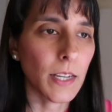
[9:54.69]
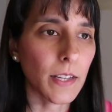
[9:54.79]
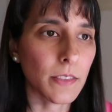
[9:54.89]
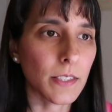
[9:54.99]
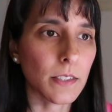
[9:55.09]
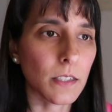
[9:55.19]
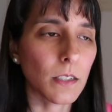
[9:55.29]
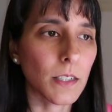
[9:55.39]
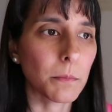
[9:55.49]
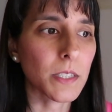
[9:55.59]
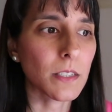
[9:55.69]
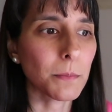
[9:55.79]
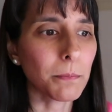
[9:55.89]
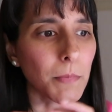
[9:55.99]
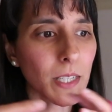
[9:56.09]
At this time, so there's
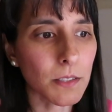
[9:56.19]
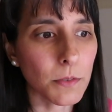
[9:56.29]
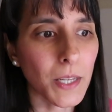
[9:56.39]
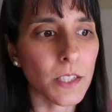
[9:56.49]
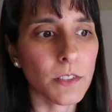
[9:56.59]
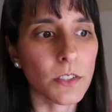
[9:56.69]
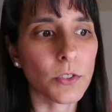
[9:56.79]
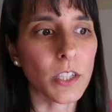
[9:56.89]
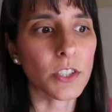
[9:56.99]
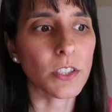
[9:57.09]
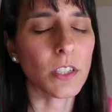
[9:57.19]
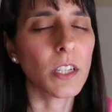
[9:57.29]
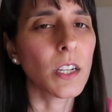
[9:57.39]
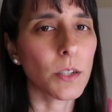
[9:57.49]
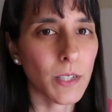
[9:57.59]
a massive amount of
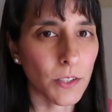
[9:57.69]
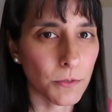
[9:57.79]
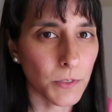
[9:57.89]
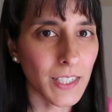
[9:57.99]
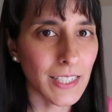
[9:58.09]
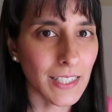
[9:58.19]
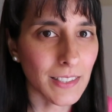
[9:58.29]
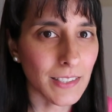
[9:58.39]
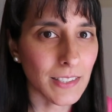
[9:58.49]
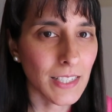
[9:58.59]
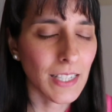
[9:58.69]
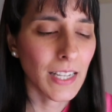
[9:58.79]
destruction around finance.